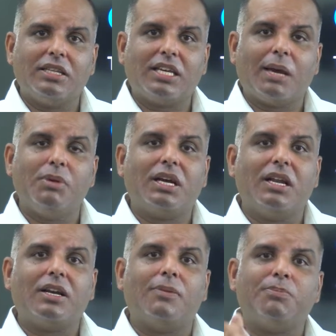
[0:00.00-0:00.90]
the
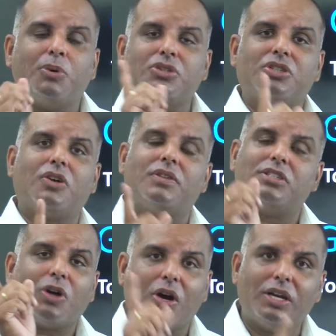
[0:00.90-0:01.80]
chemical composition of the
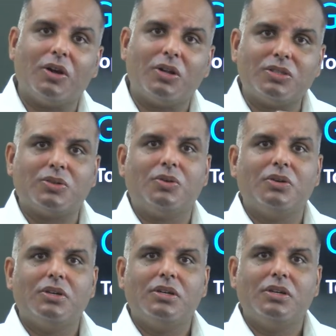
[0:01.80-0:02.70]
soil also.